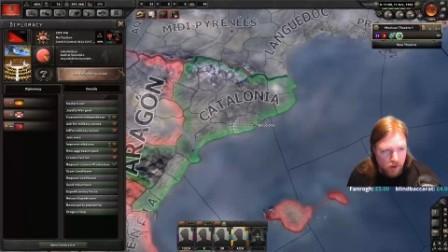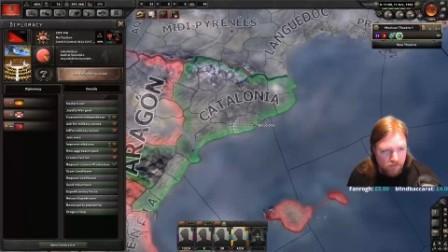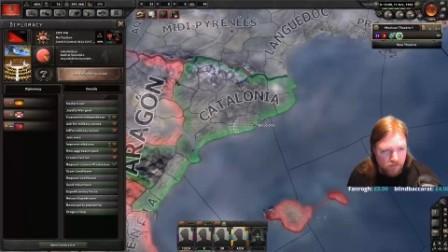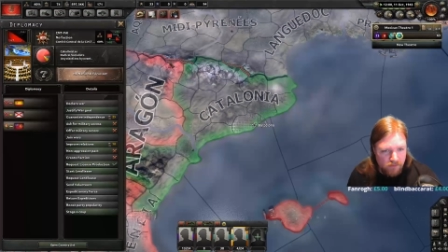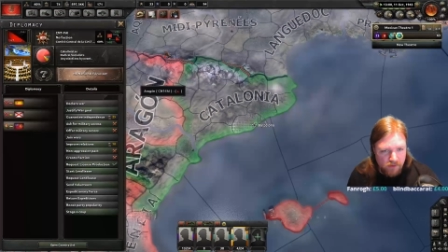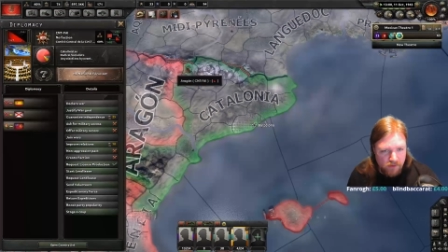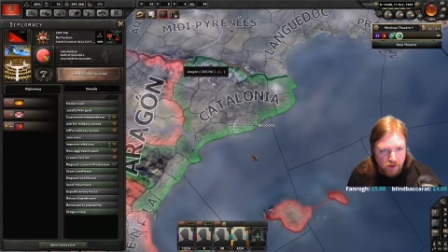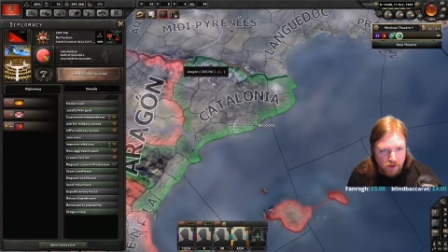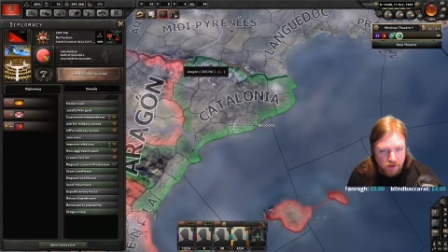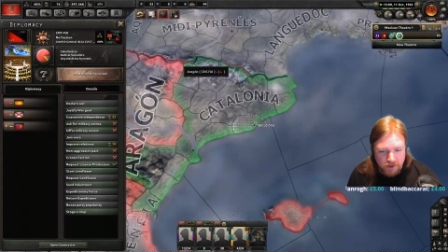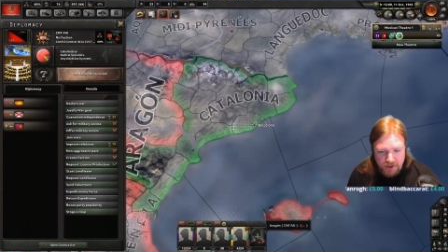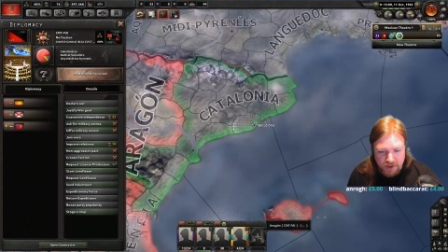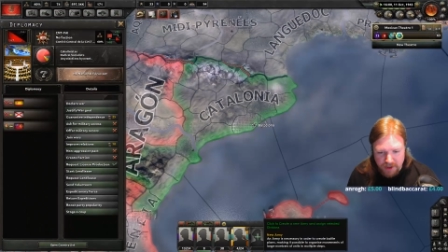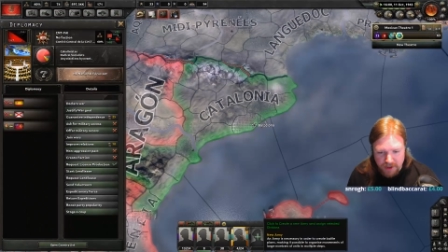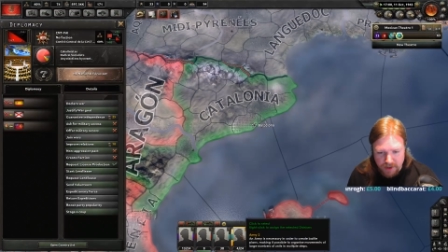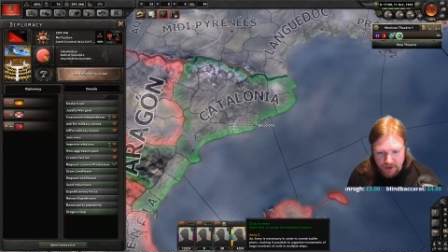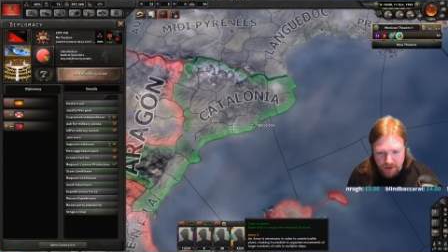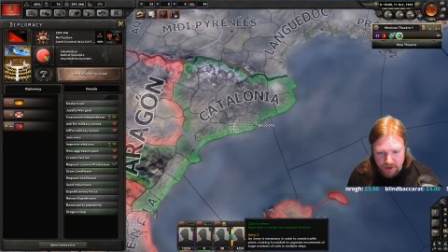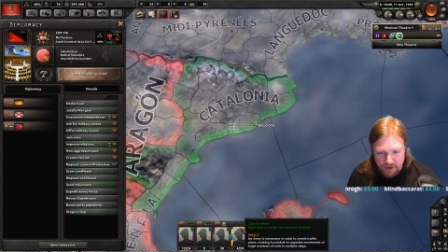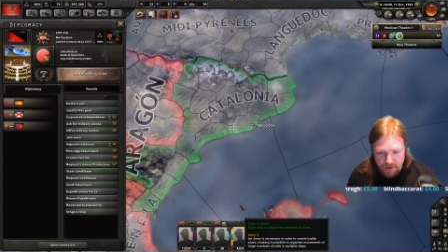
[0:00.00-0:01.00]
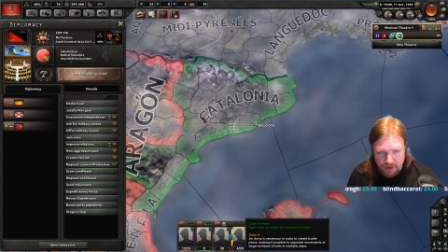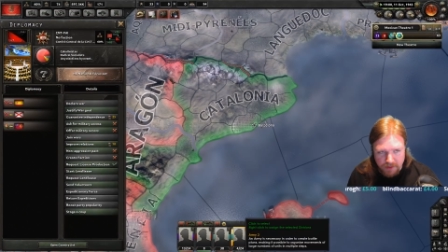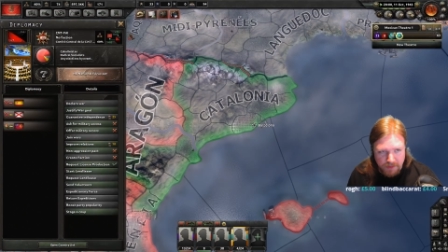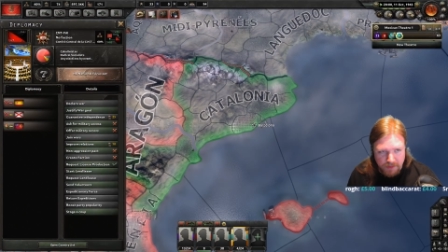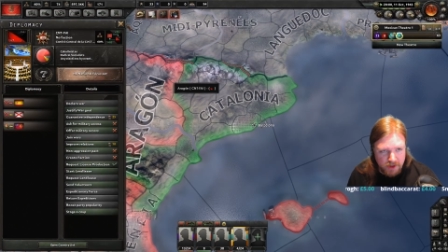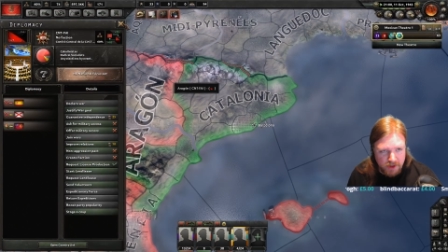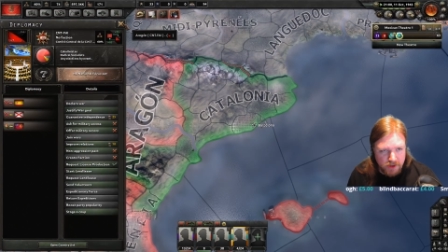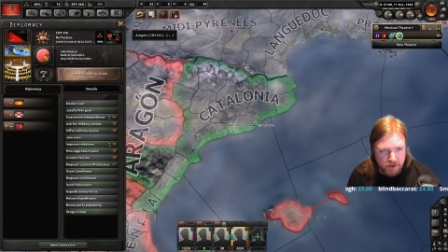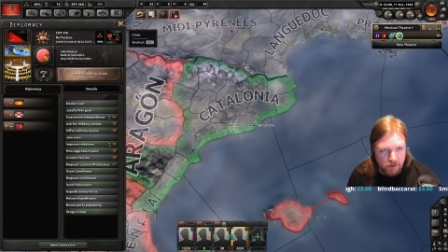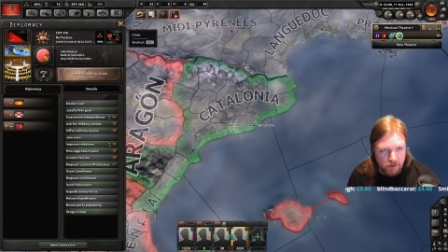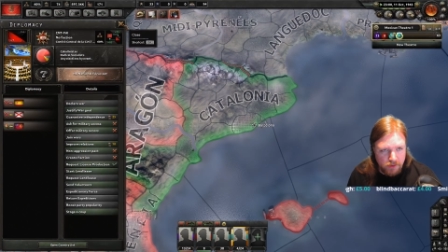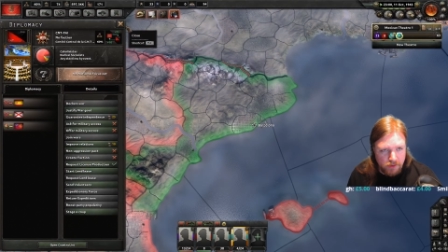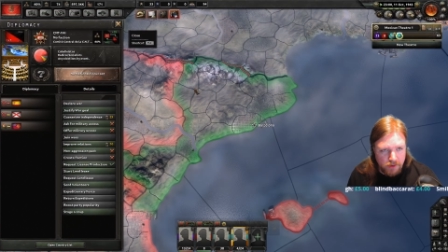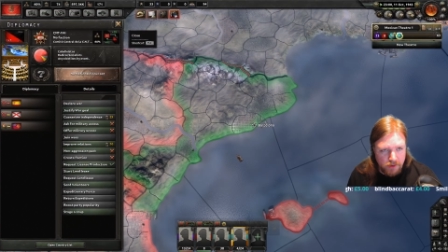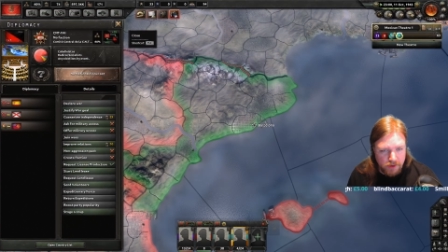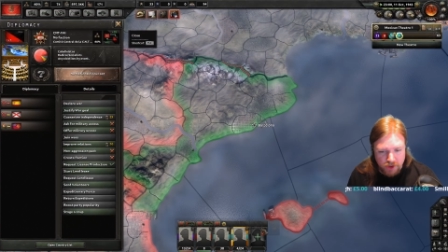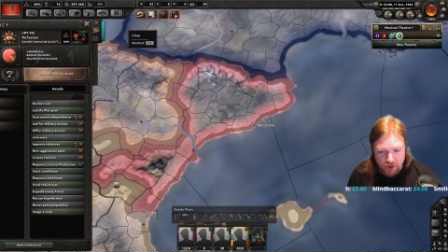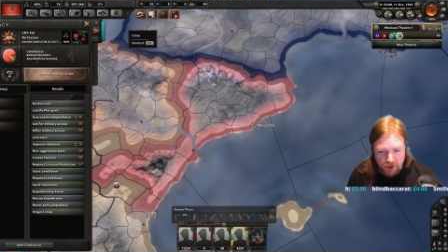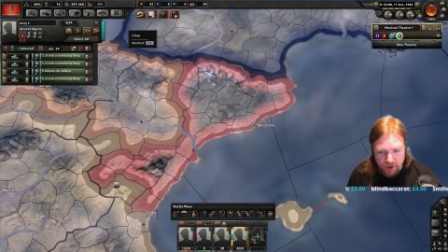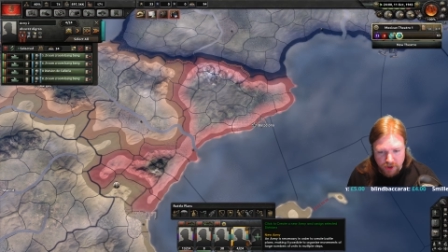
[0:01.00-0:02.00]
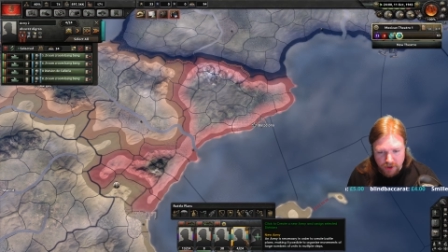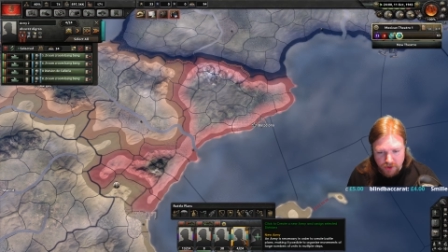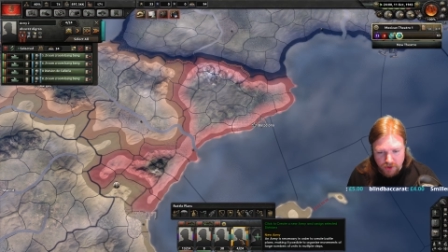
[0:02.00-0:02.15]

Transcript: volunteers. Let me just go and change